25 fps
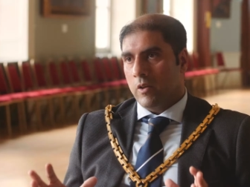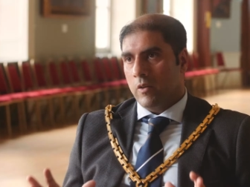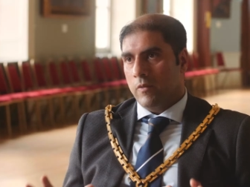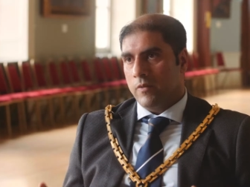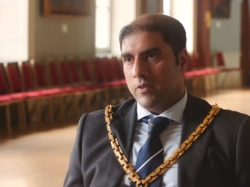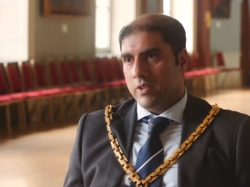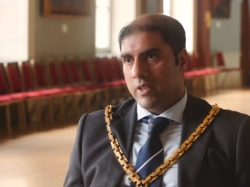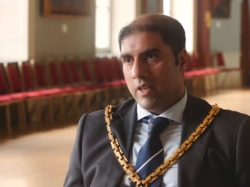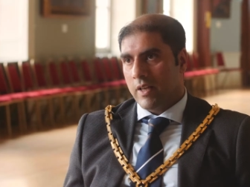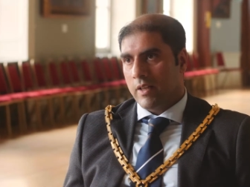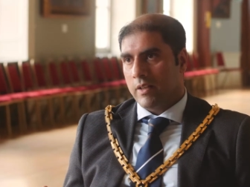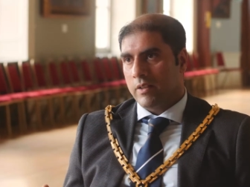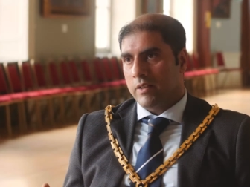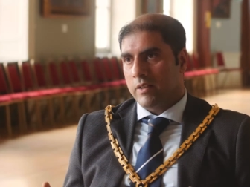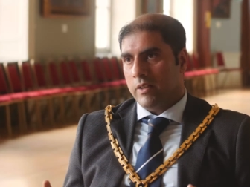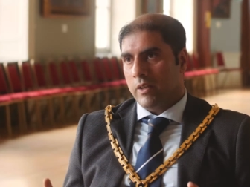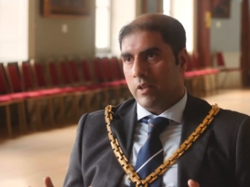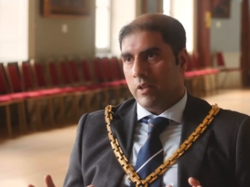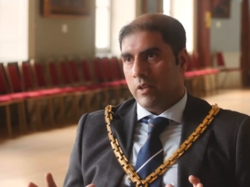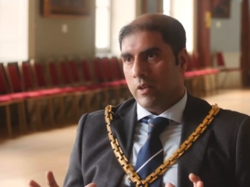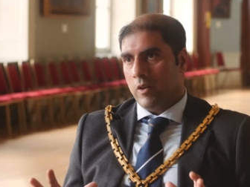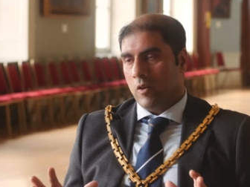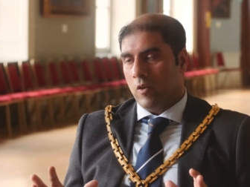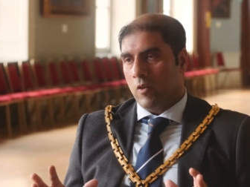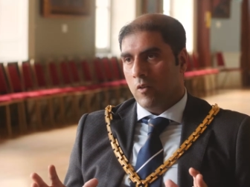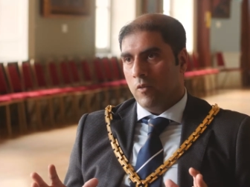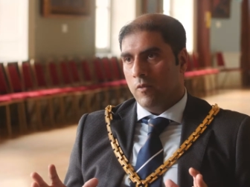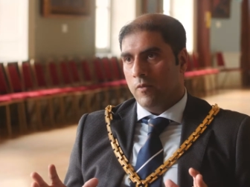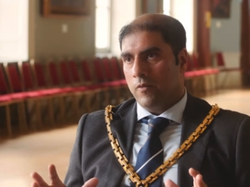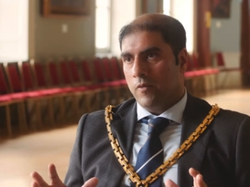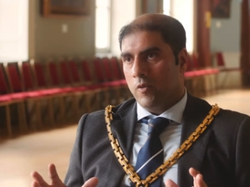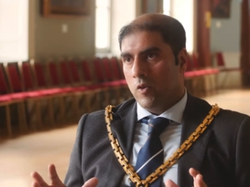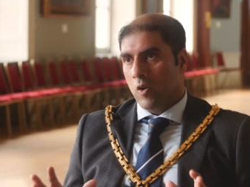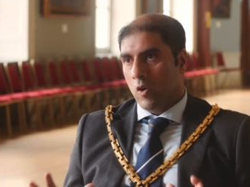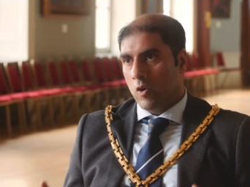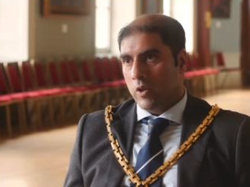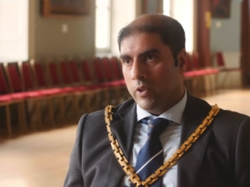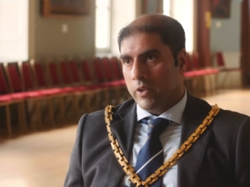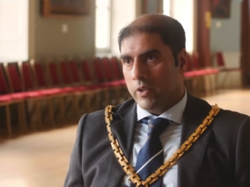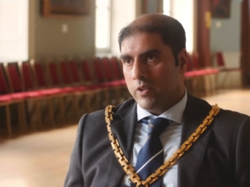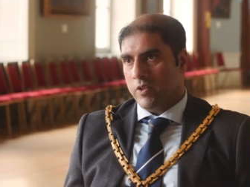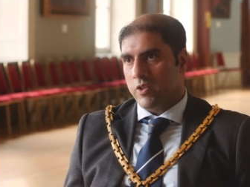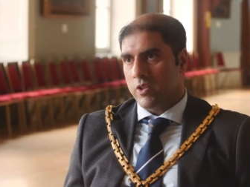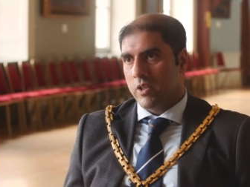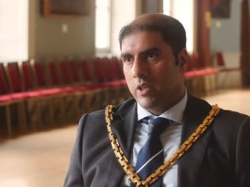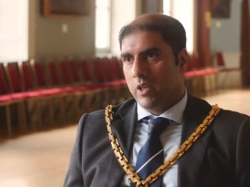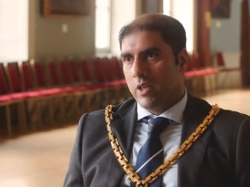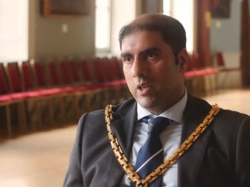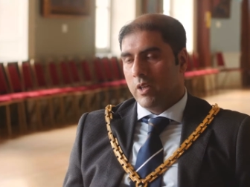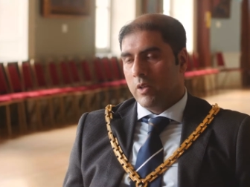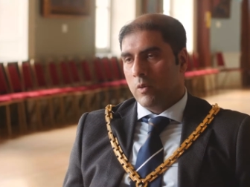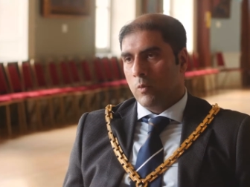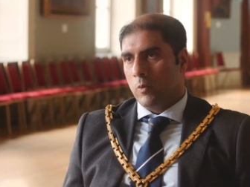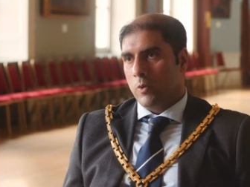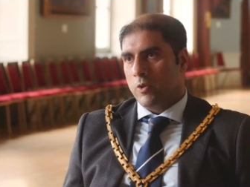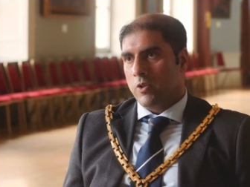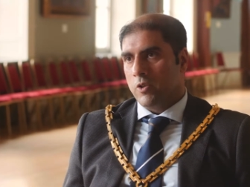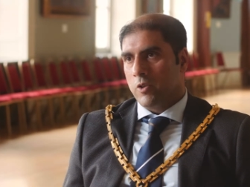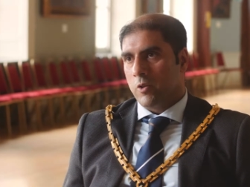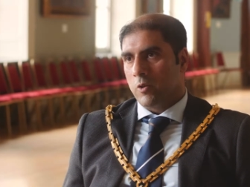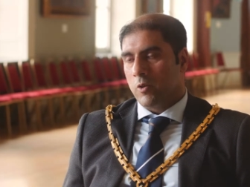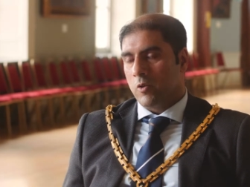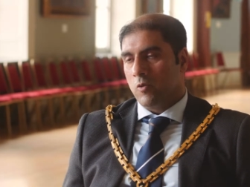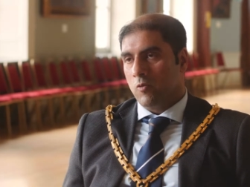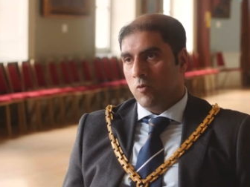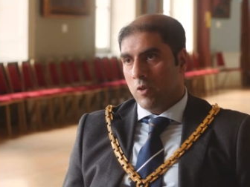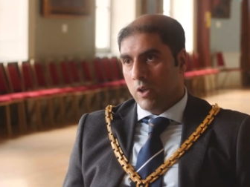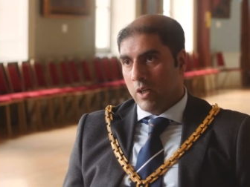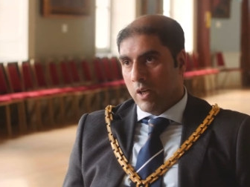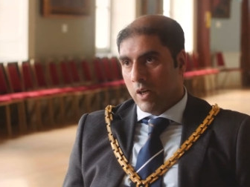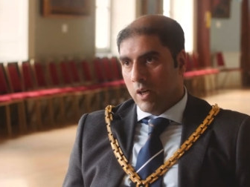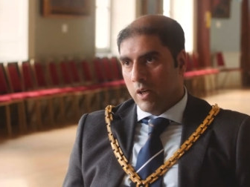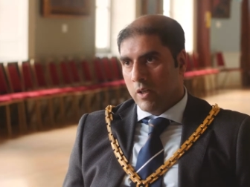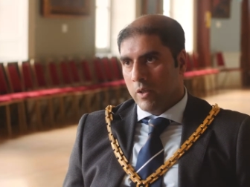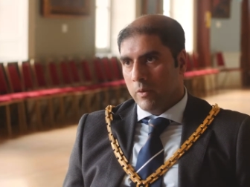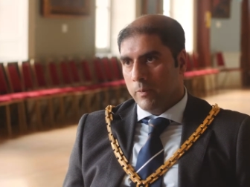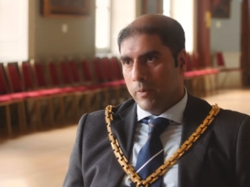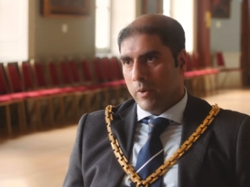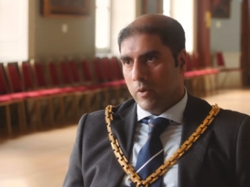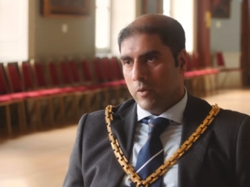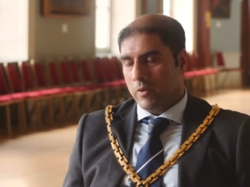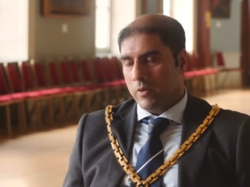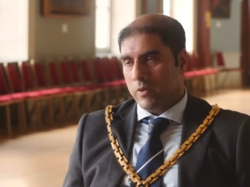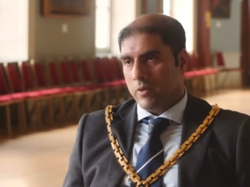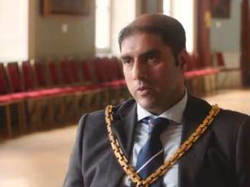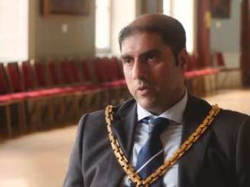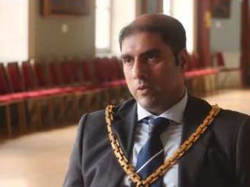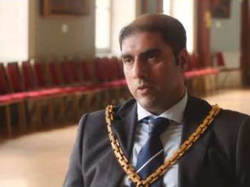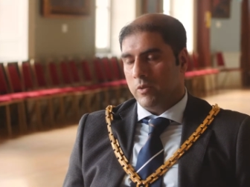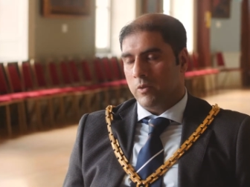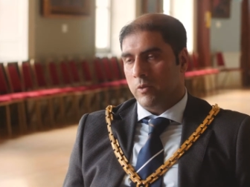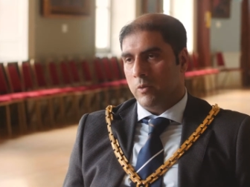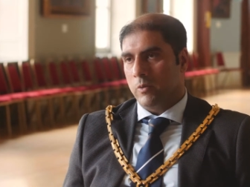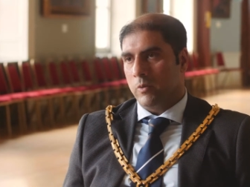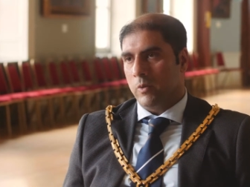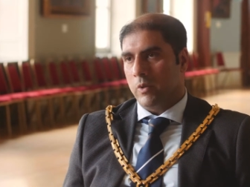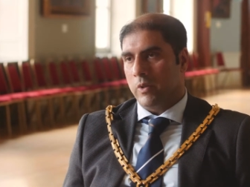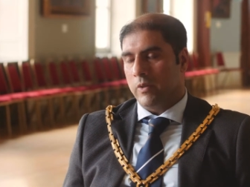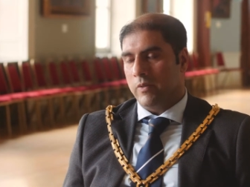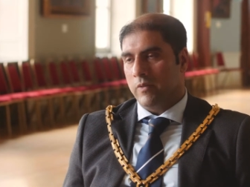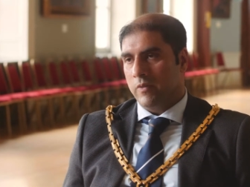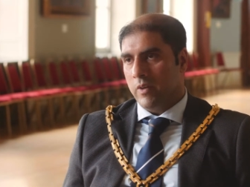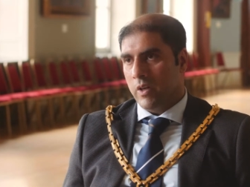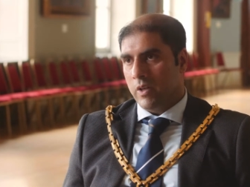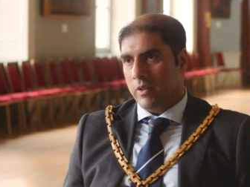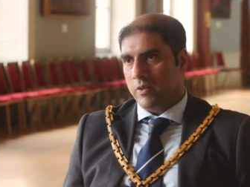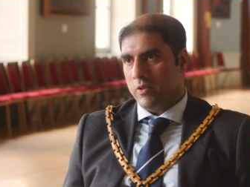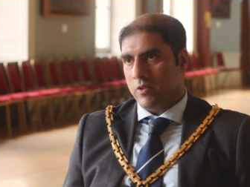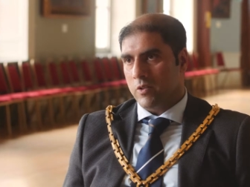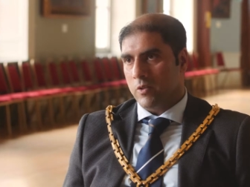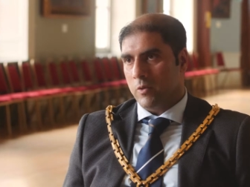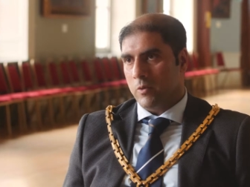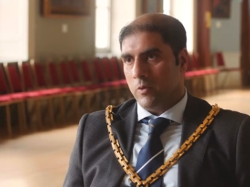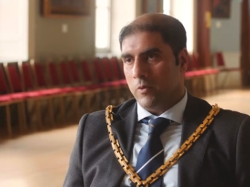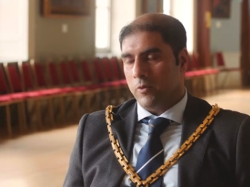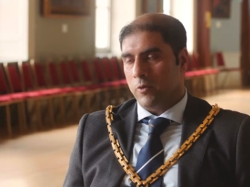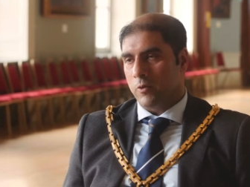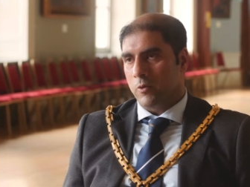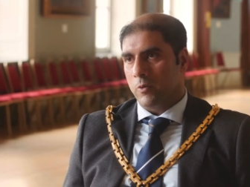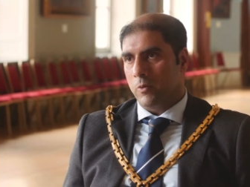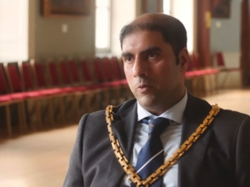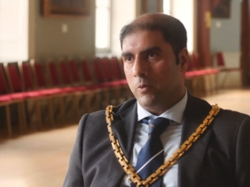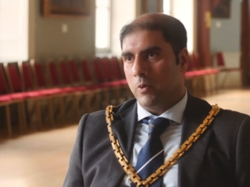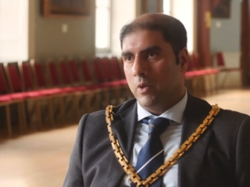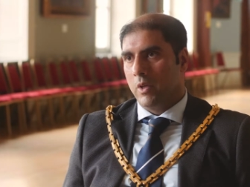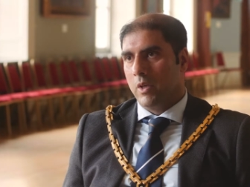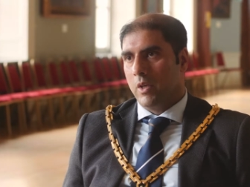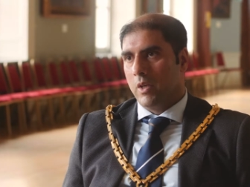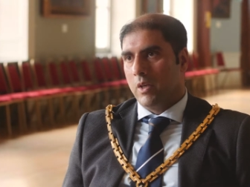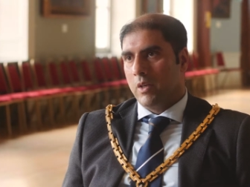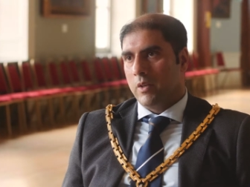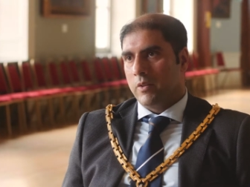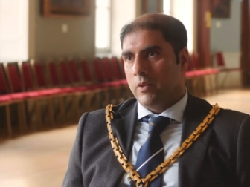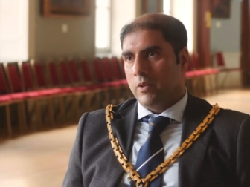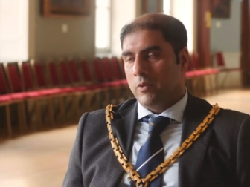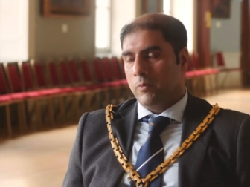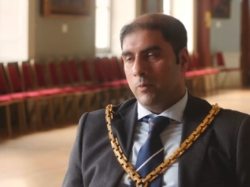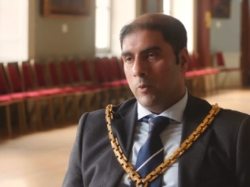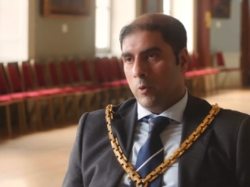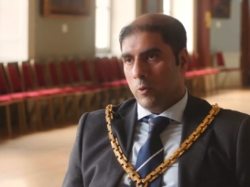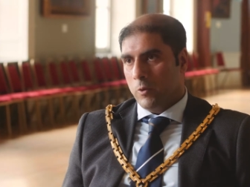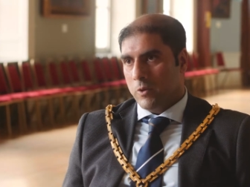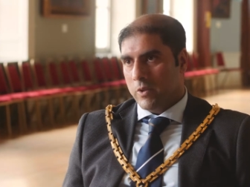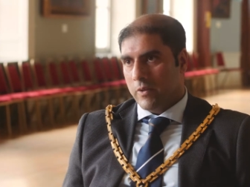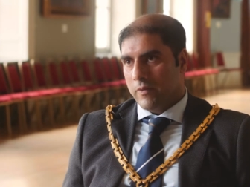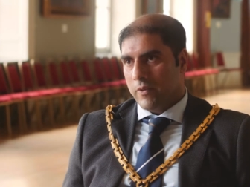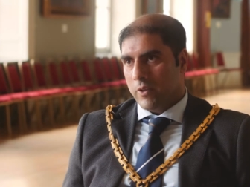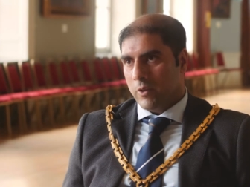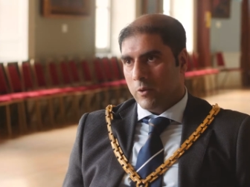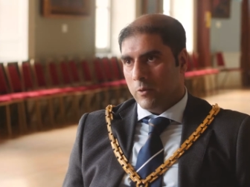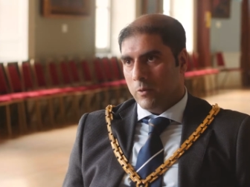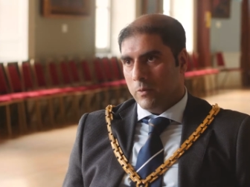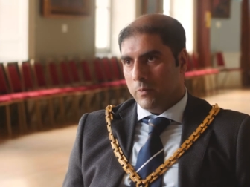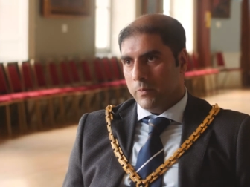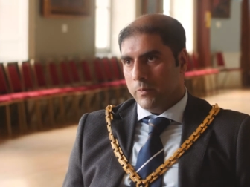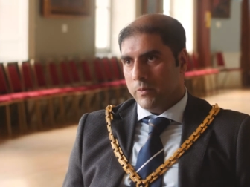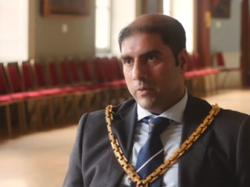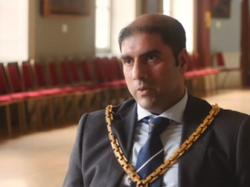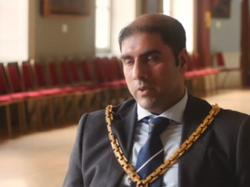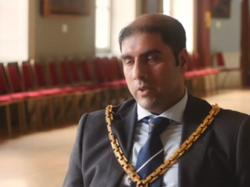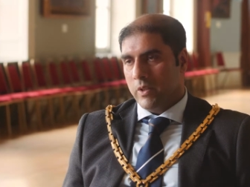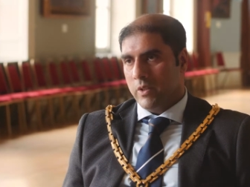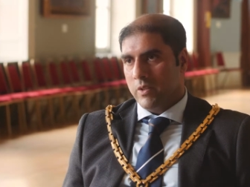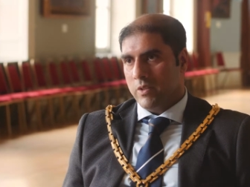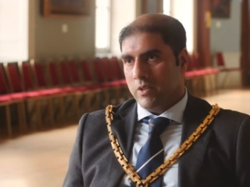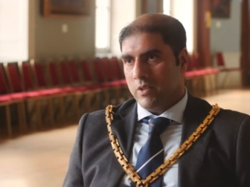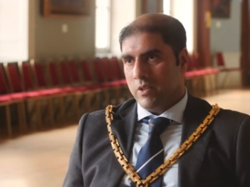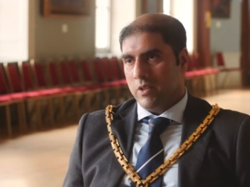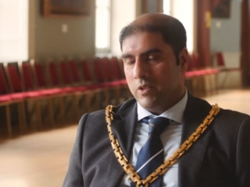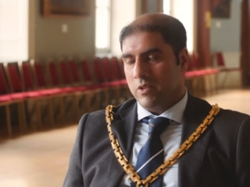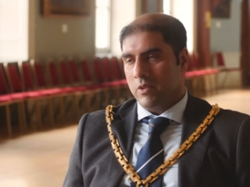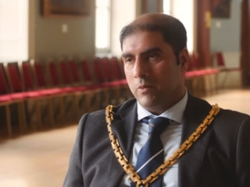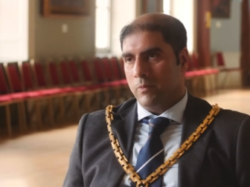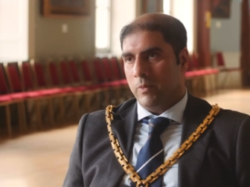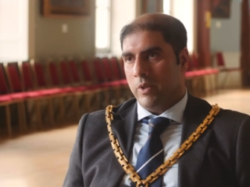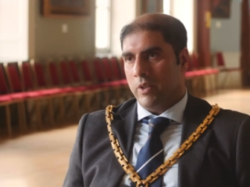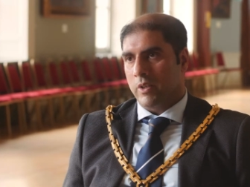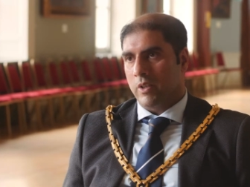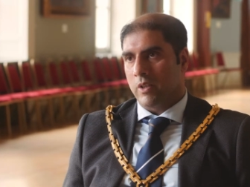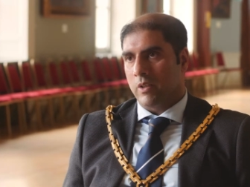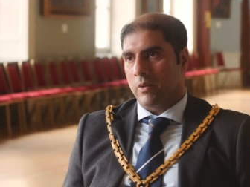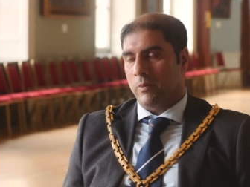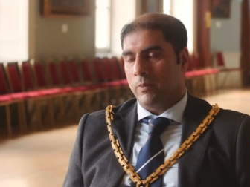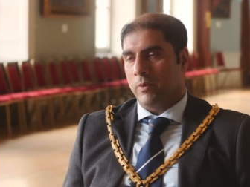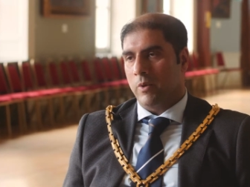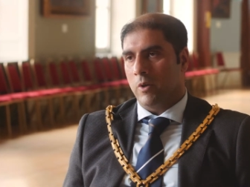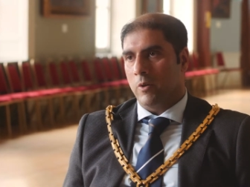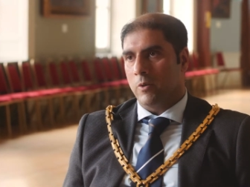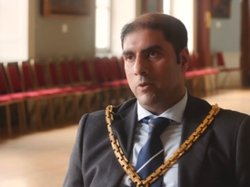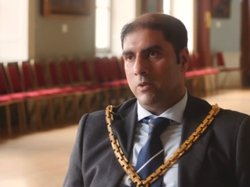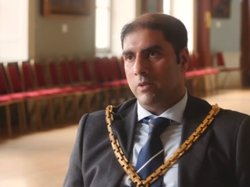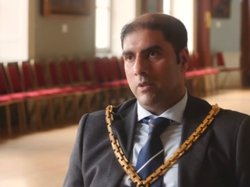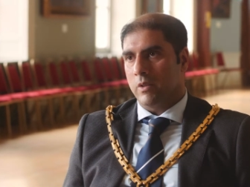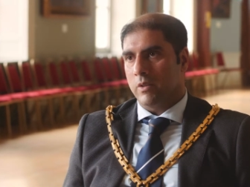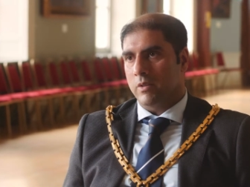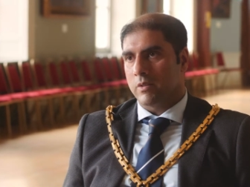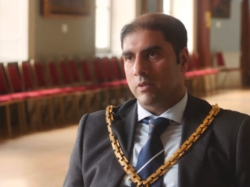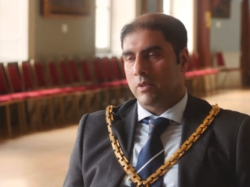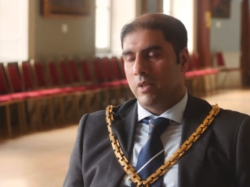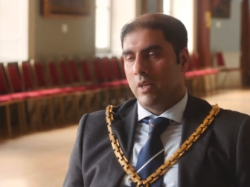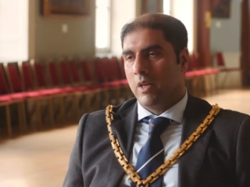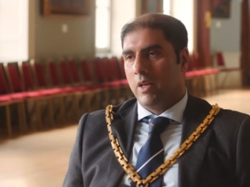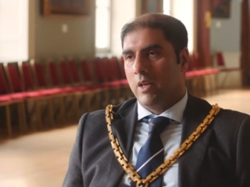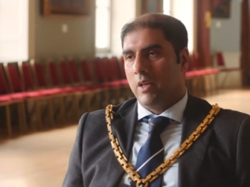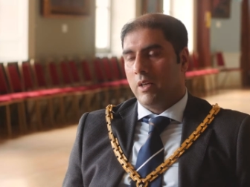of talent and of knowledge which you can rely upon to advise you through that more difficult decision-making process.